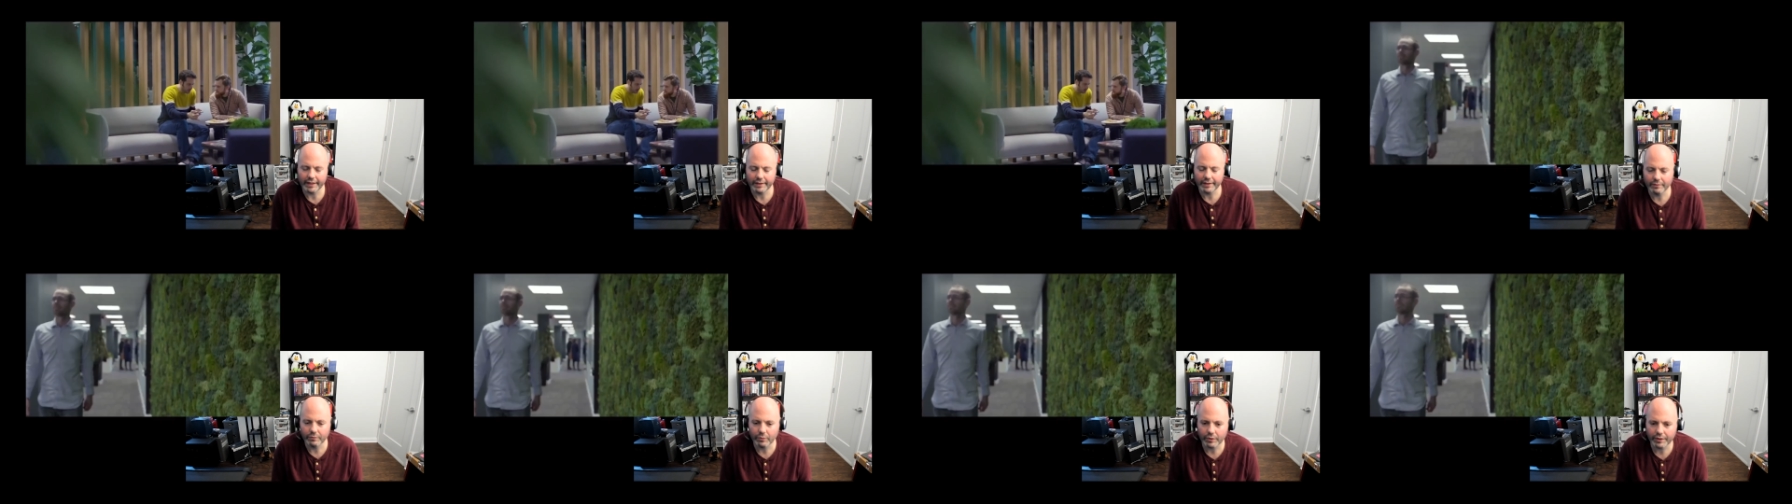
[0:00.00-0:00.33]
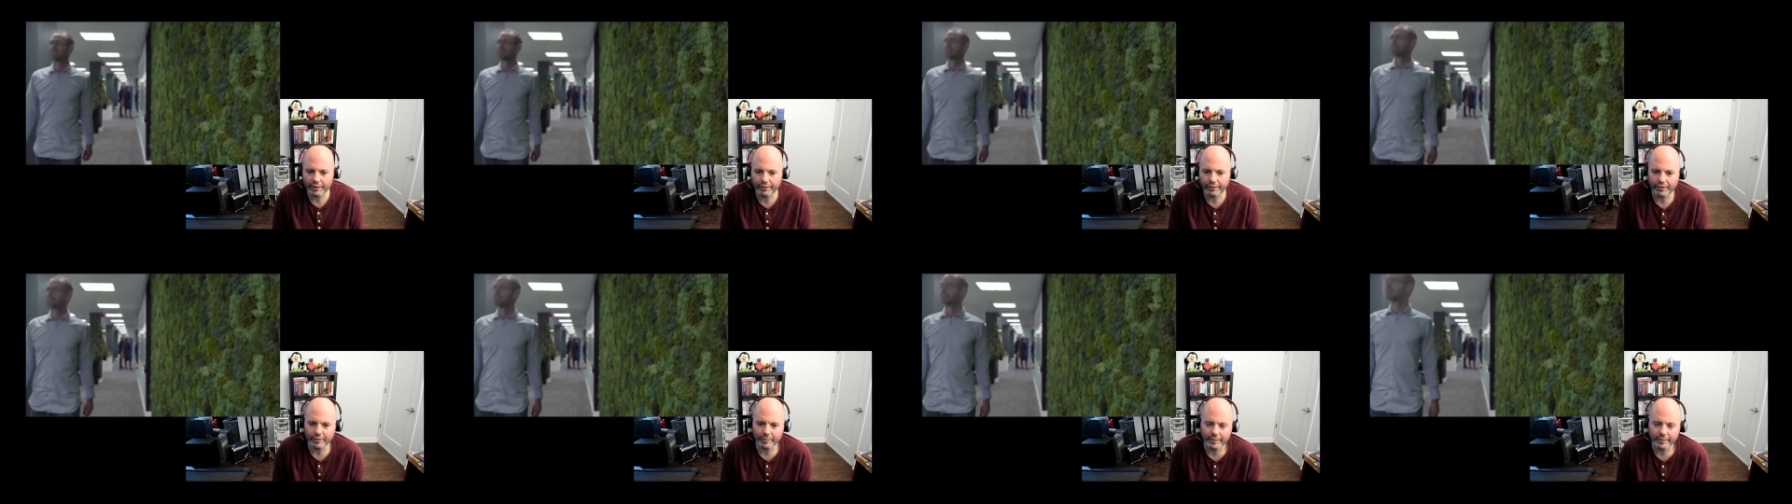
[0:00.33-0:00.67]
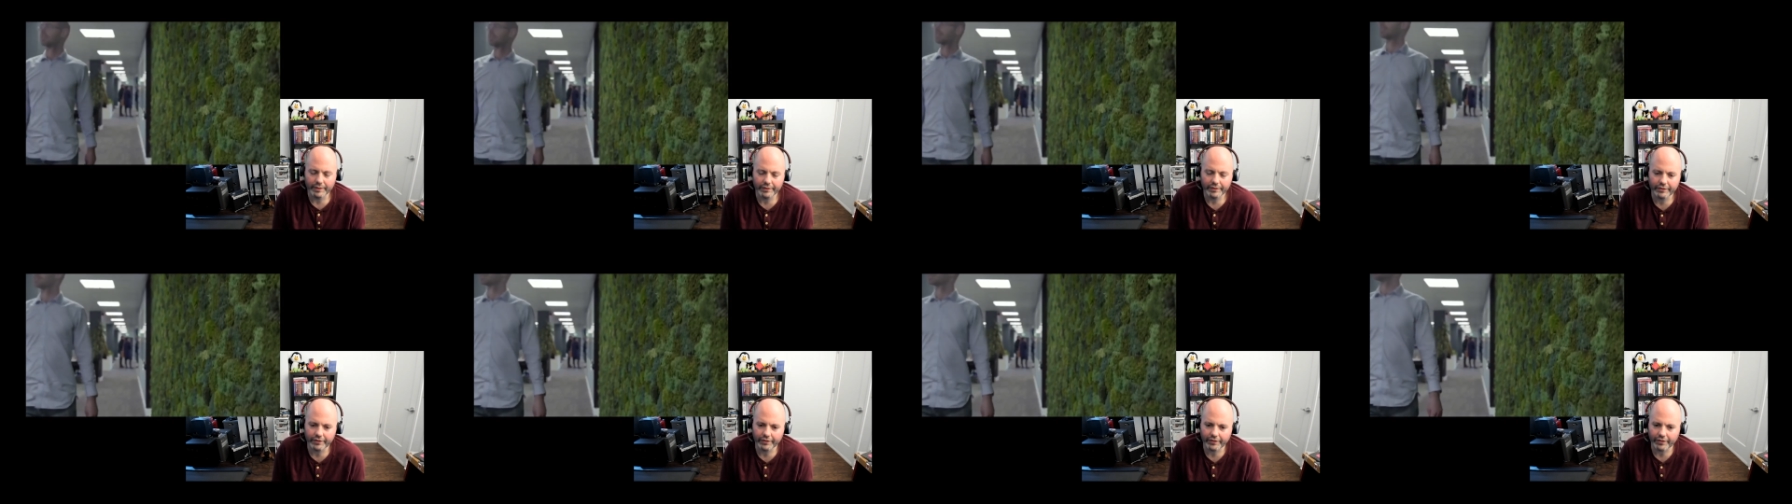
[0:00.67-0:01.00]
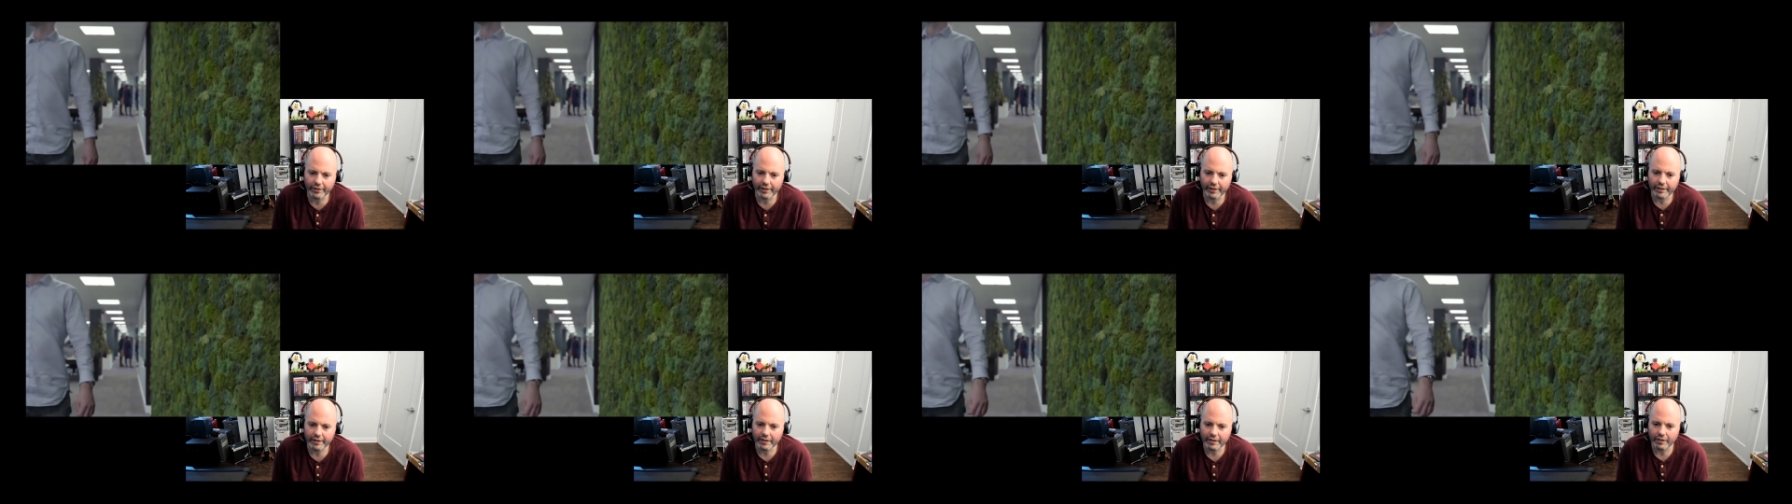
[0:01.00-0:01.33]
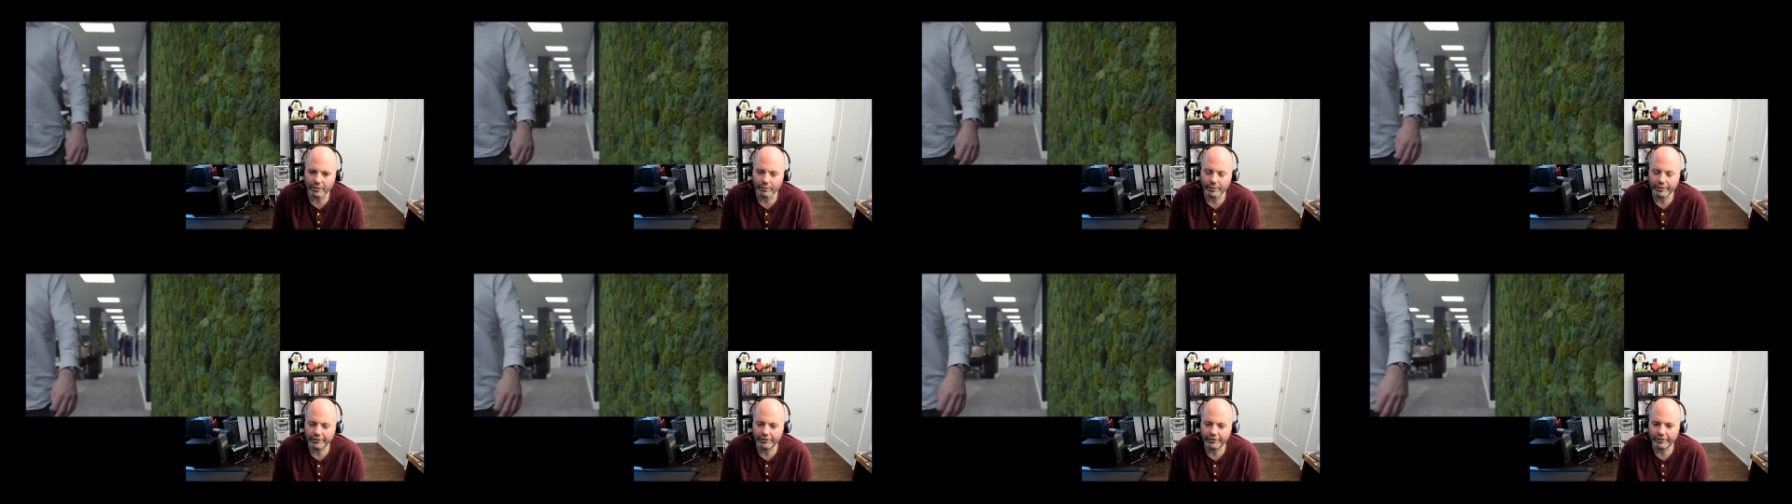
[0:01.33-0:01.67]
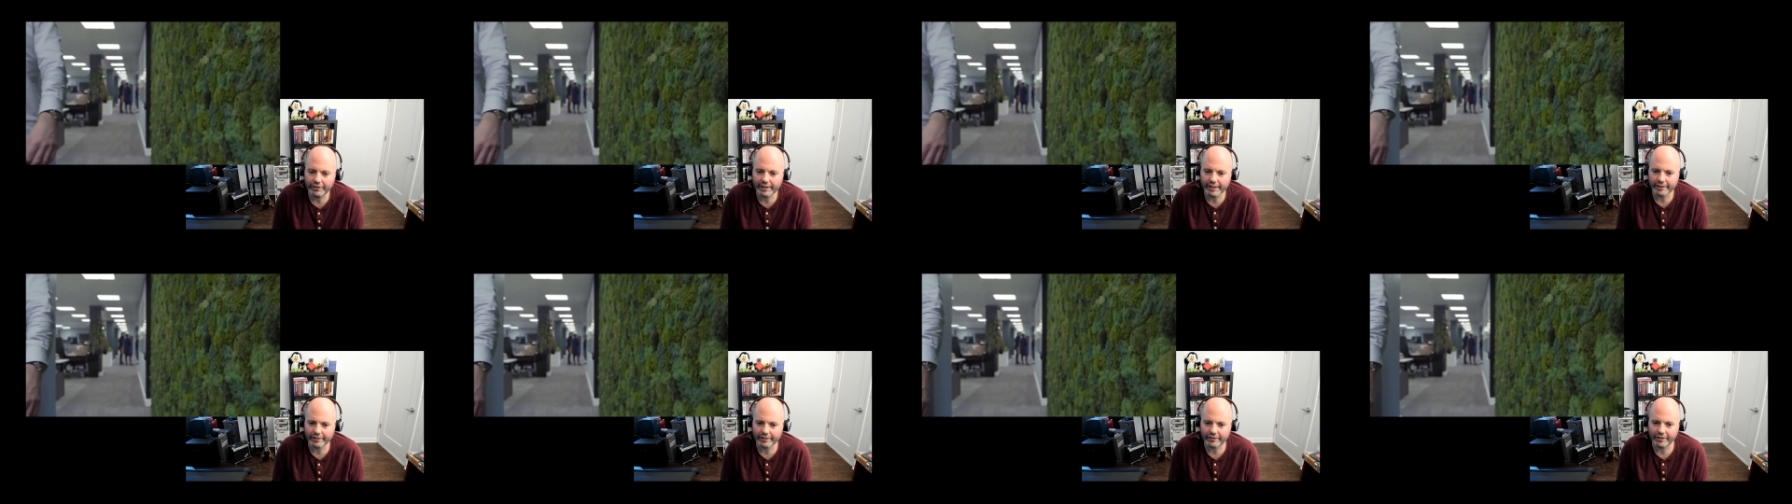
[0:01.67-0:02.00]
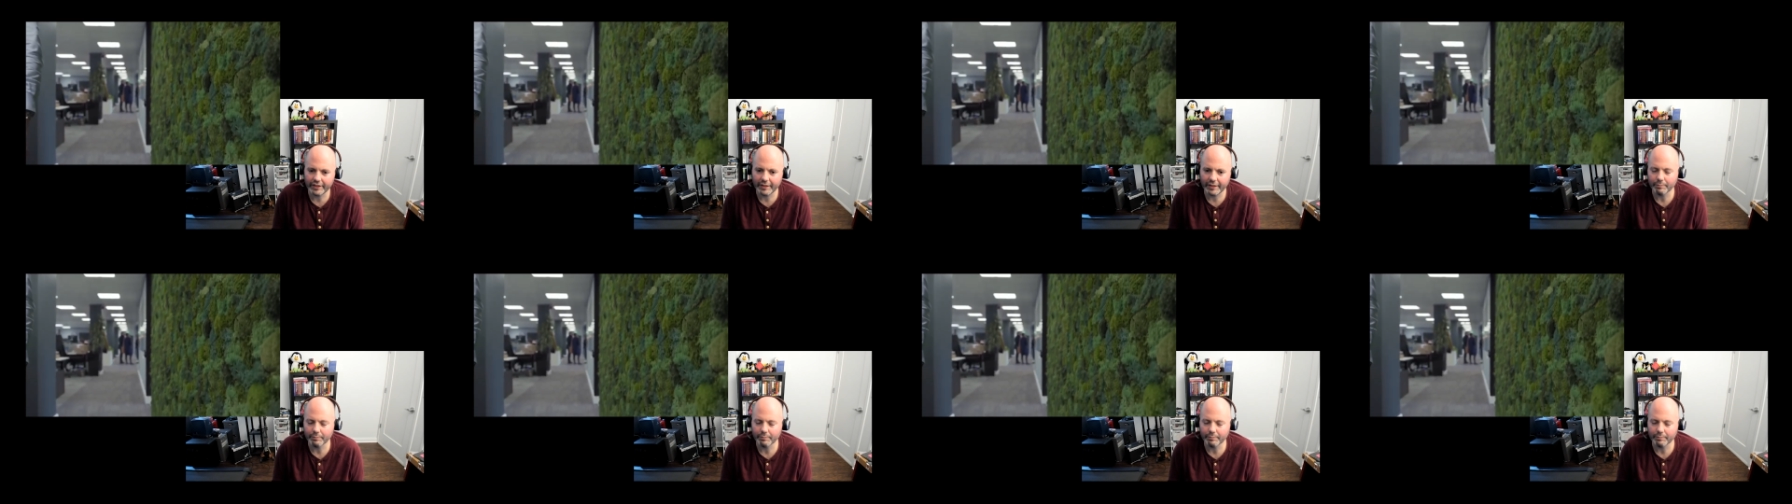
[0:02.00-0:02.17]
And one of them is just that, once you get a team